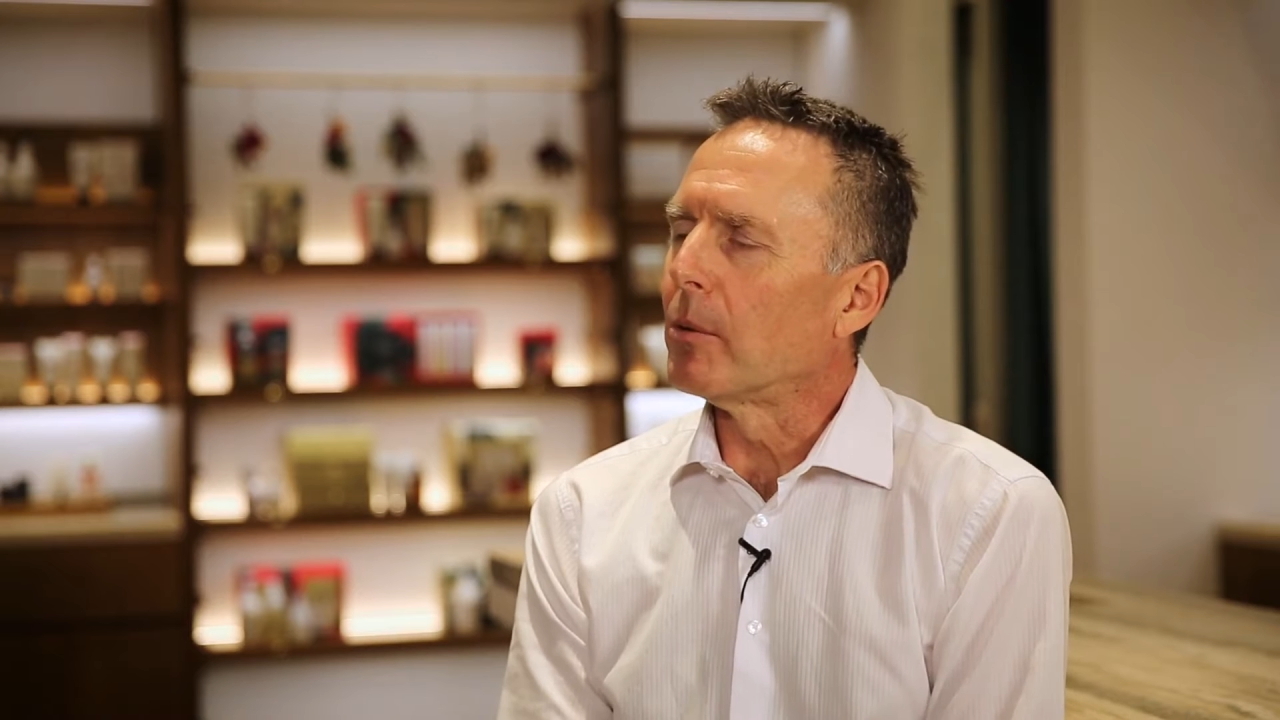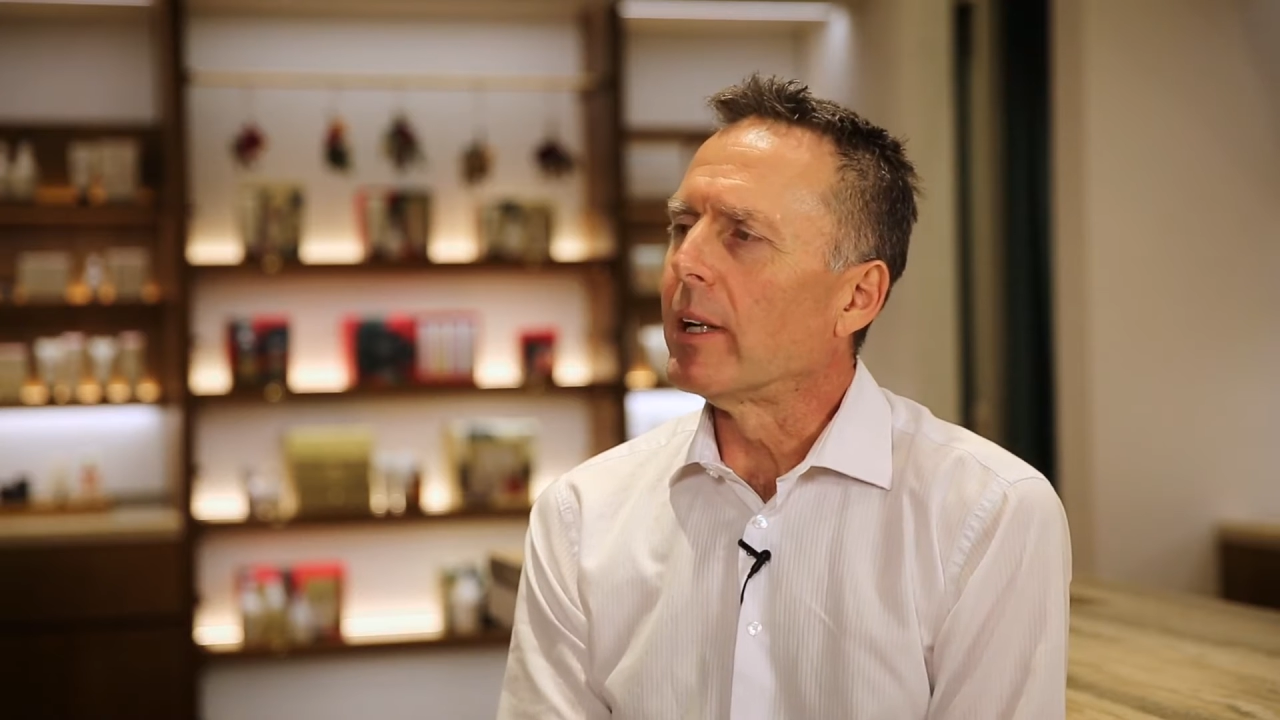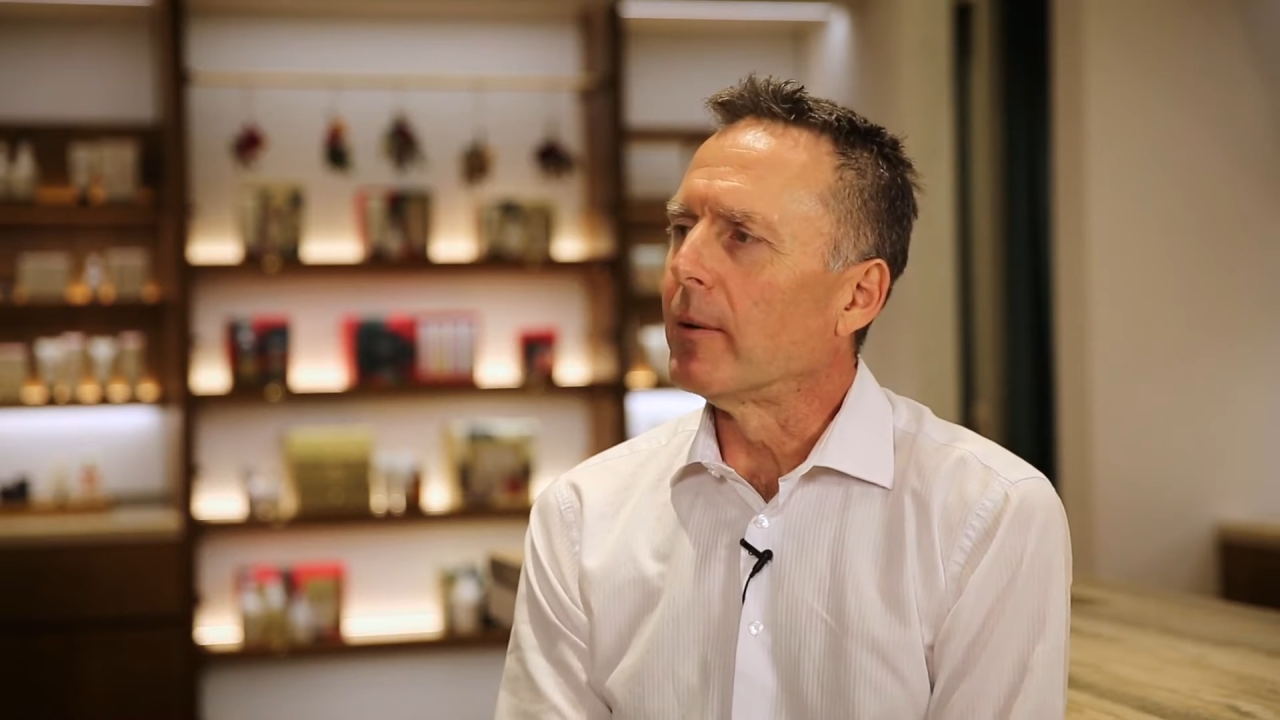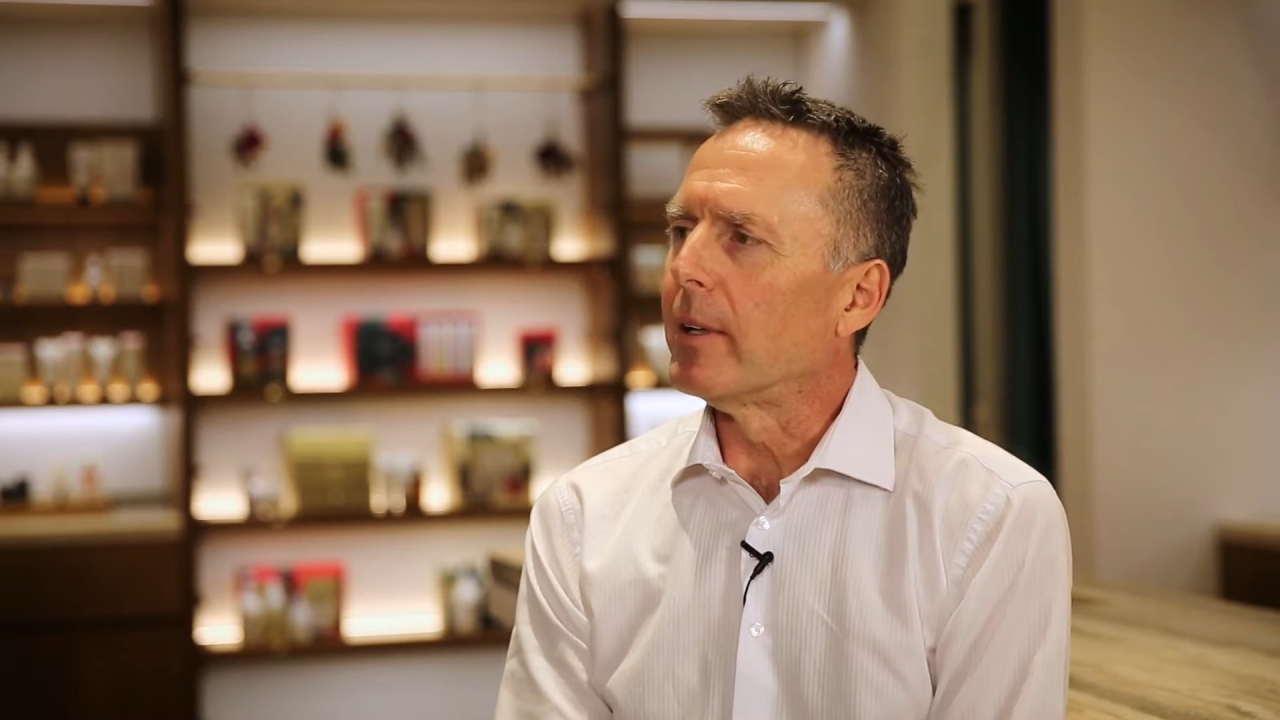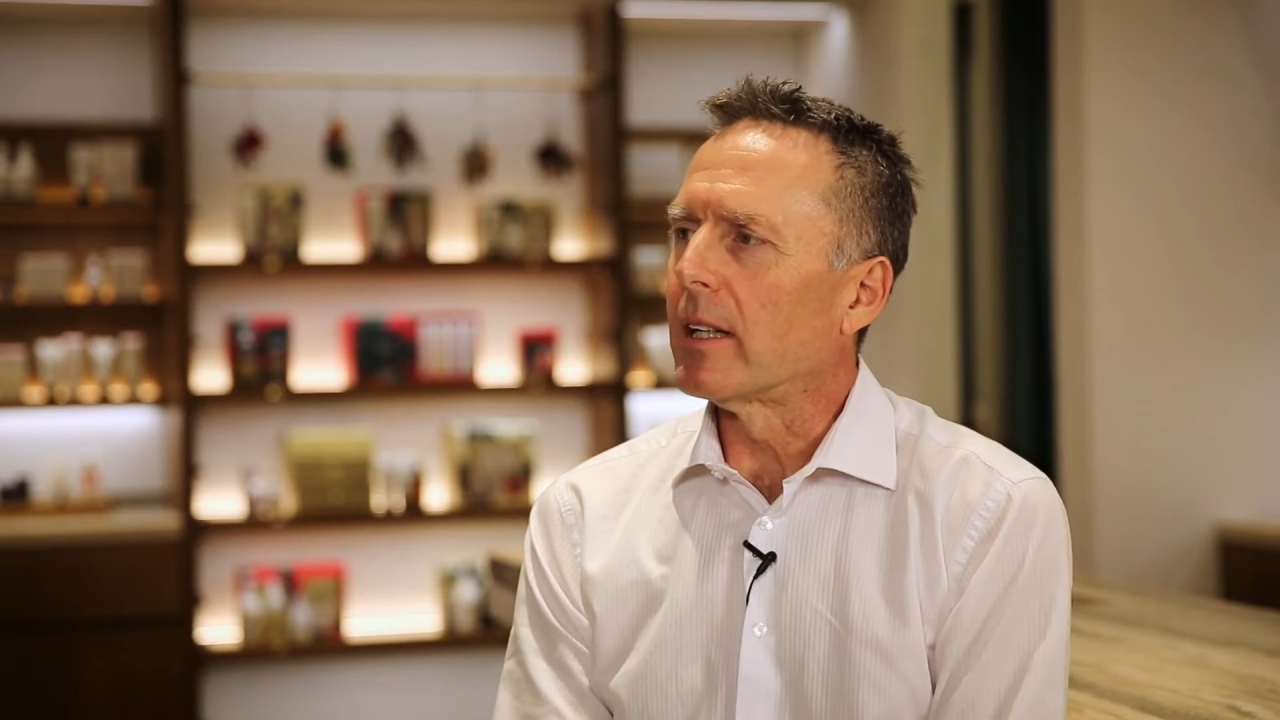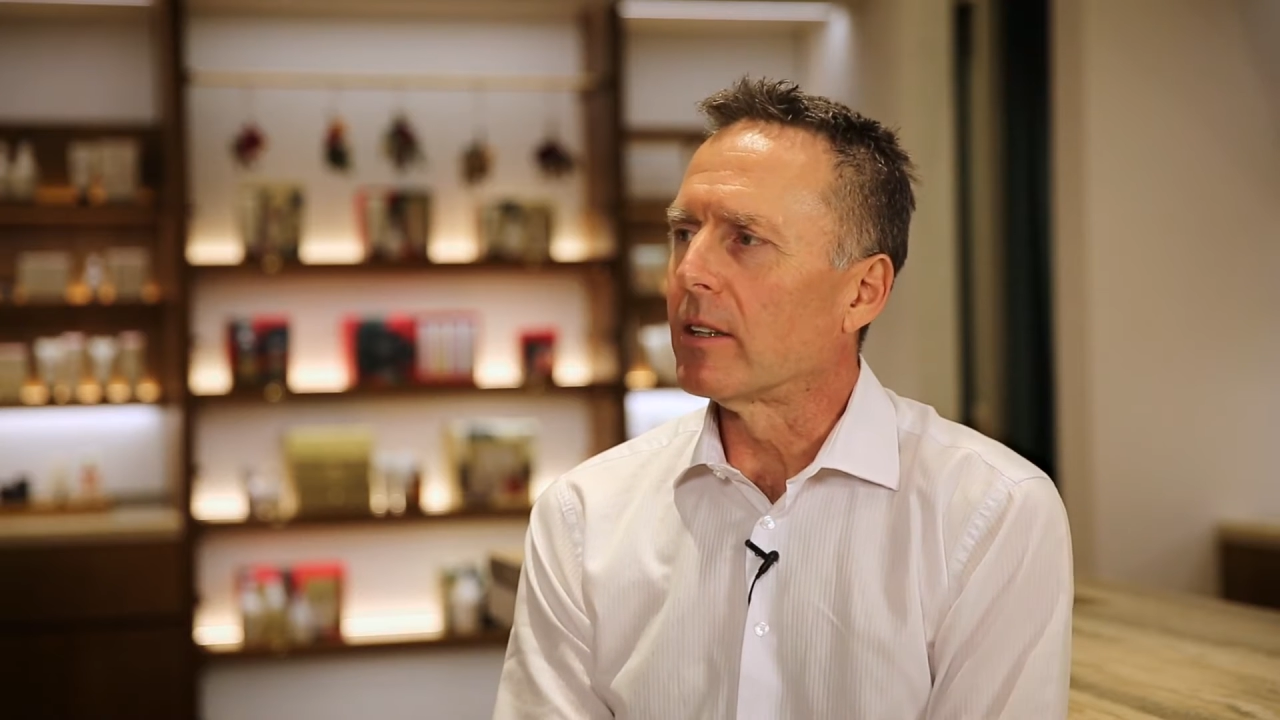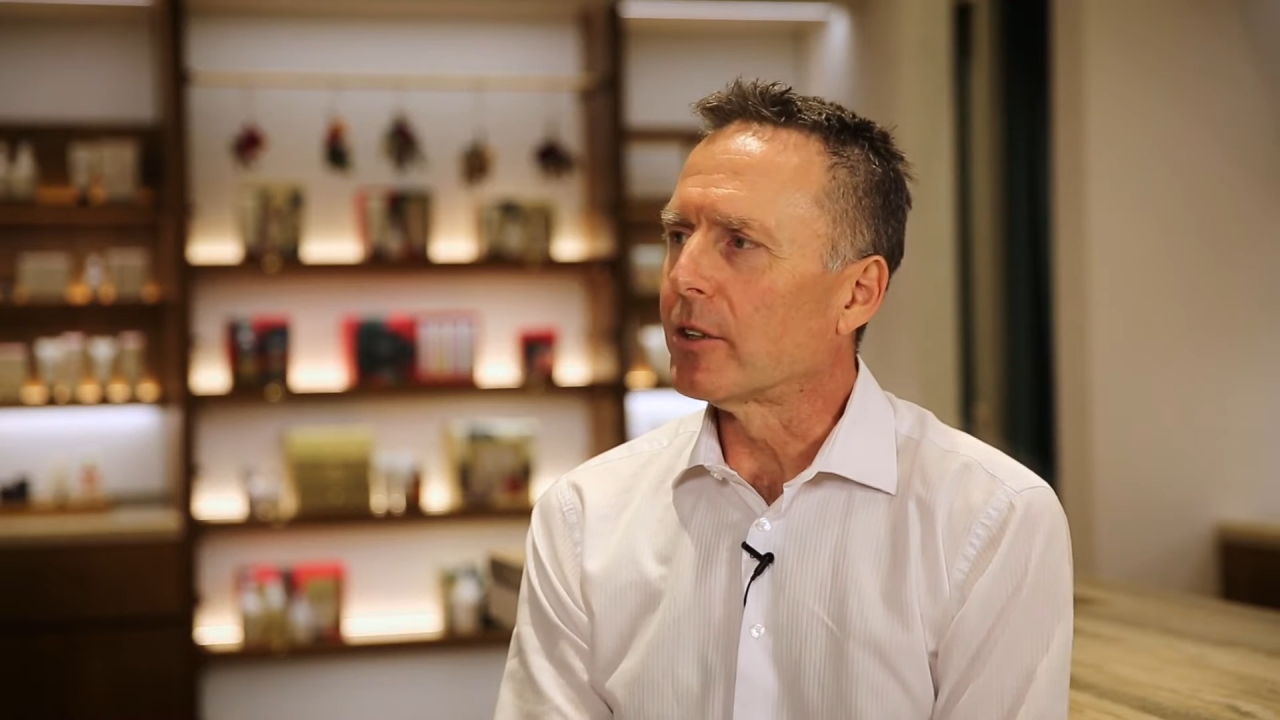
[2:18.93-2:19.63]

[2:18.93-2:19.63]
we had a